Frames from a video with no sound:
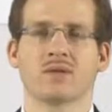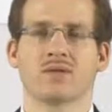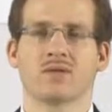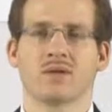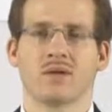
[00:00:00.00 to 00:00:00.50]

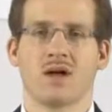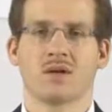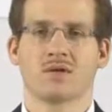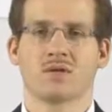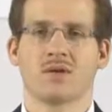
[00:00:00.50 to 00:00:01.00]
into the
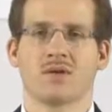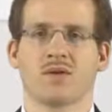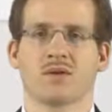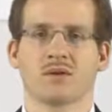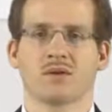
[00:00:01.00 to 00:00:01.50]
algebra in
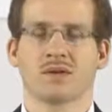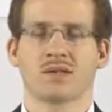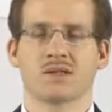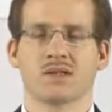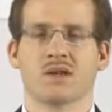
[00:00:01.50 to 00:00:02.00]
order to
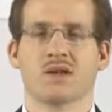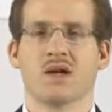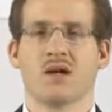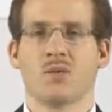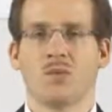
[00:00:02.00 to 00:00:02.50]
understand
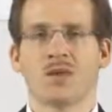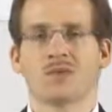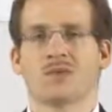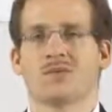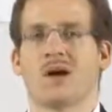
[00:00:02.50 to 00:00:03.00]
where
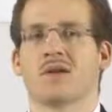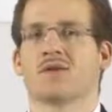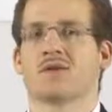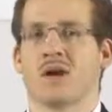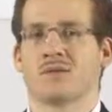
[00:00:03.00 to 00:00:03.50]
this
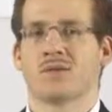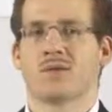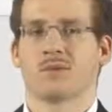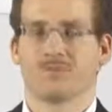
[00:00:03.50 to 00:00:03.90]
advantage comes from.